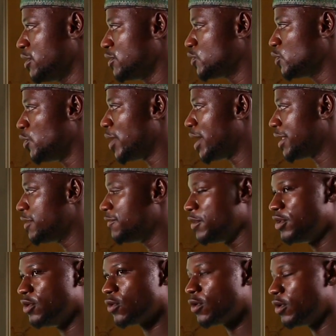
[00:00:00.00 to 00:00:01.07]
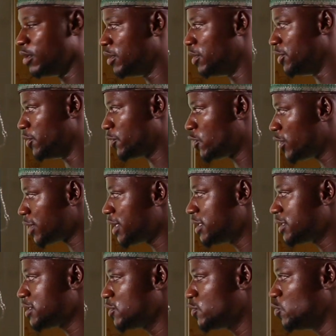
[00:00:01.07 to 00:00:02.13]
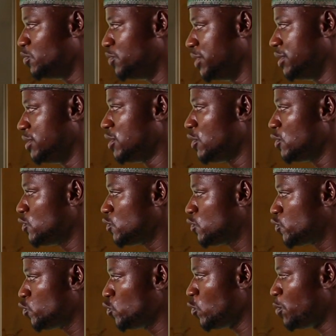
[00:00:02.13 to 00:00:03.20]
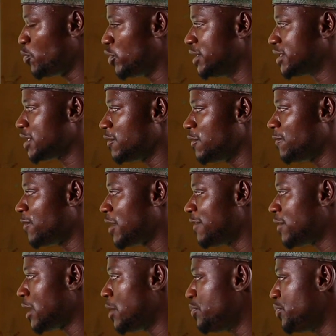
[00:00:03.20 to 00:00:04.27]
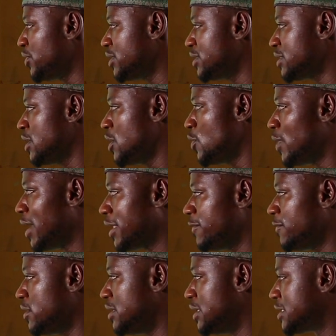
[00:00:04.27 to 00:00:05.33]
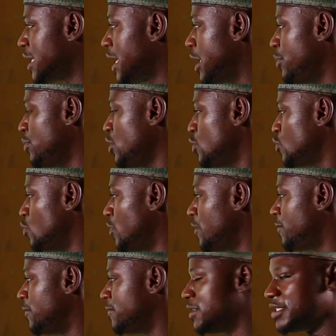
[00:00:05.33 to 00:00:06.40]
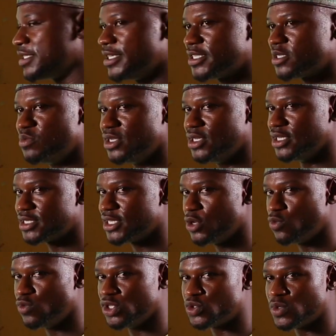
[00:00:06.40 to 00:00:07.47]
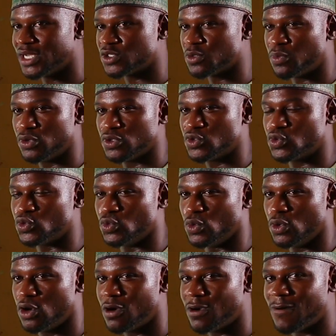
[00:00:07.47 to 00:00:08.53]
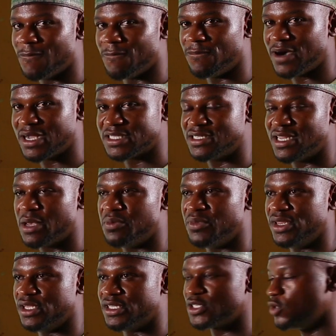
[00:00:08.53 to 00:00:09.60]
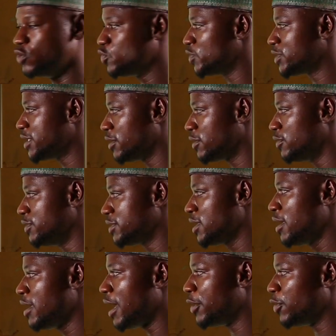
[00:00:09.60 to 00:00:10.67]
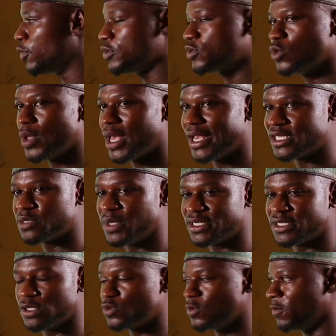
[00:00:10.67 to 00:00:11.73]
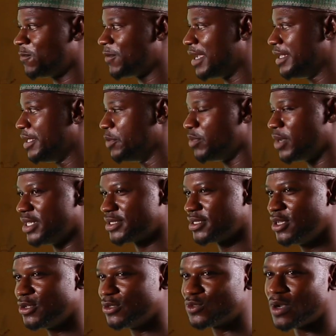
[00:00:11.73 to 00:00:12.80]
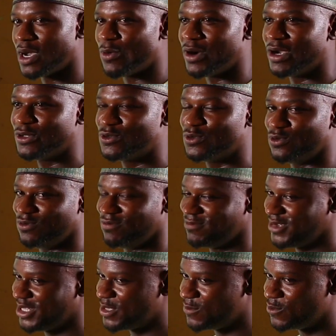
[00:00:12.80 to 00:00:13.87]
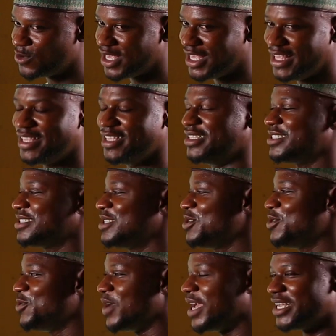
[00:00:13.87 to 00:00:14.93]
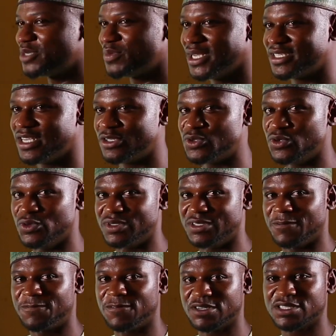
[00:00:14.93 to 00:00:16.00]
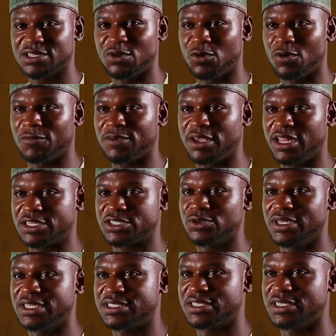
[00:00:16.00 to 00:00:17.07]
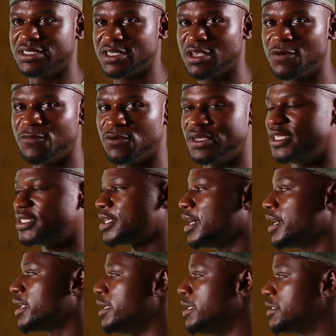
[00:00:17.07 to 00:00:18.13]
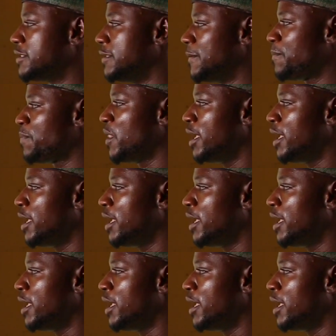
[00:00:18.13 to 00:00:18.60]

So you are given the current to be 2.75 amperes. You are given the time to be 56 minutes, in which you are supposed to convert that minute into seconds. And also you are expected to find the mass. So I want to give you a hint. You are expected to use the first law of electrolysis for this calculation.